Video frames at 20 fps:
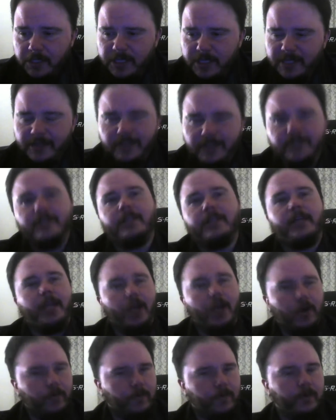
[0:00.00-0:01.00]
Just
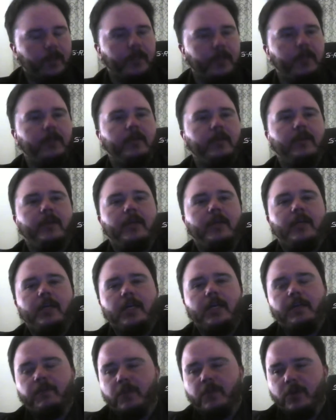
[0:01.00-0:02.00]
listen carefully.
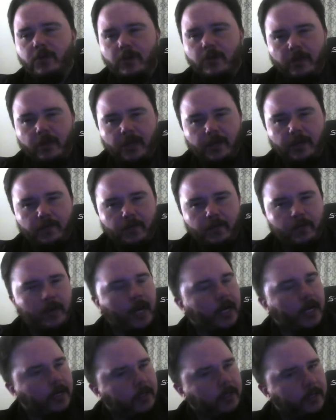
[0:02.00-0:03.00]
If you hear a lot of
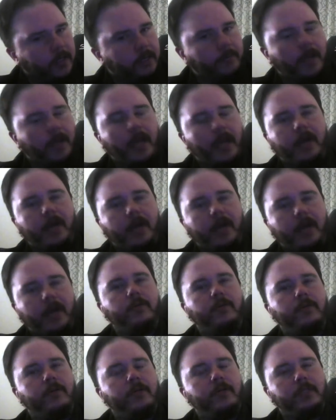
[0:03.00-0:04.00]
crackling and
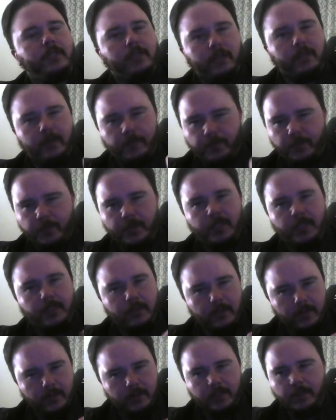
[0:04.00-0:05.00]
background noise and different,
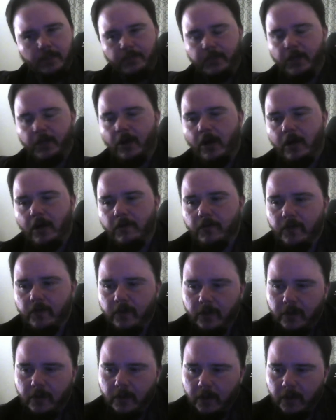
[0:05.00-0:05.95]
it, there's something off.